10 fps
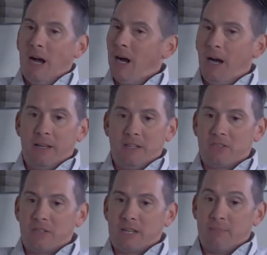uh,
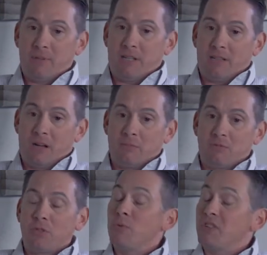is, can become
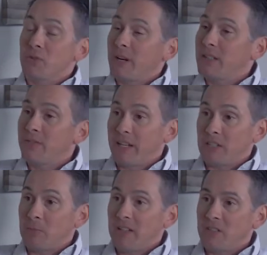too restrictive and
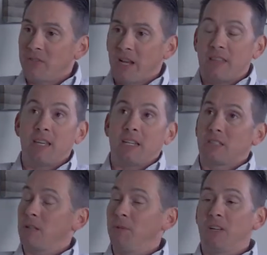expensive, and I think
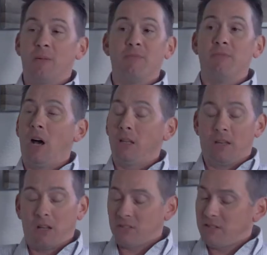it's going to become a,
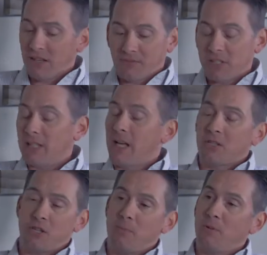definitely a
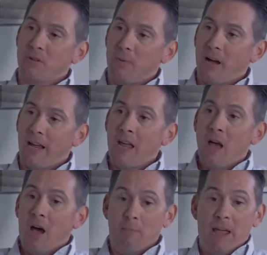lot cheaper to buy
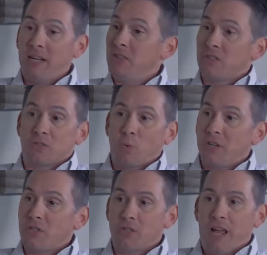a managed
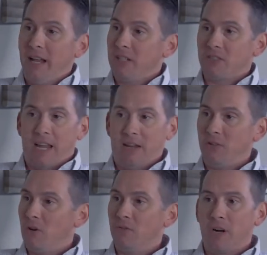switch, and it's A
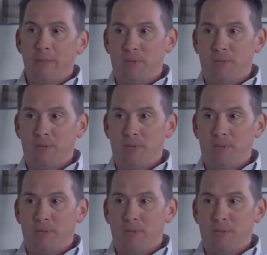V over I